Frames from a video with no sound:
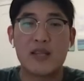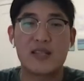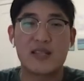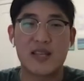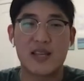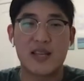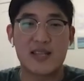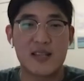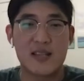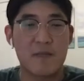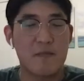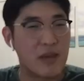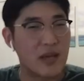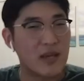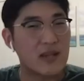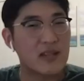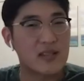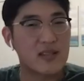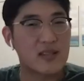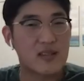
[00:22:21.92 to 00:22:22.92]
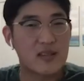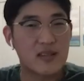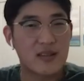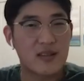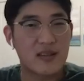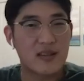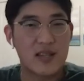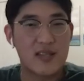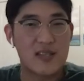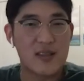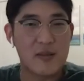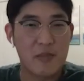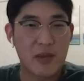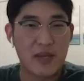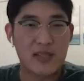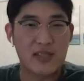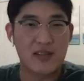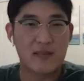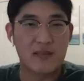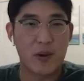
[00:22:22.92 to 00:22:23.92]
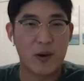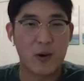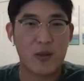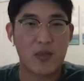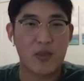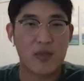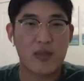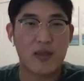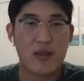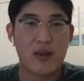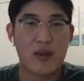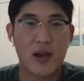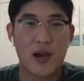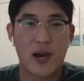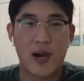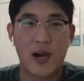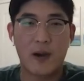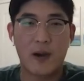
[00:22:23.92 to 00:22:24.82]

it's a mix. It's a mix of both.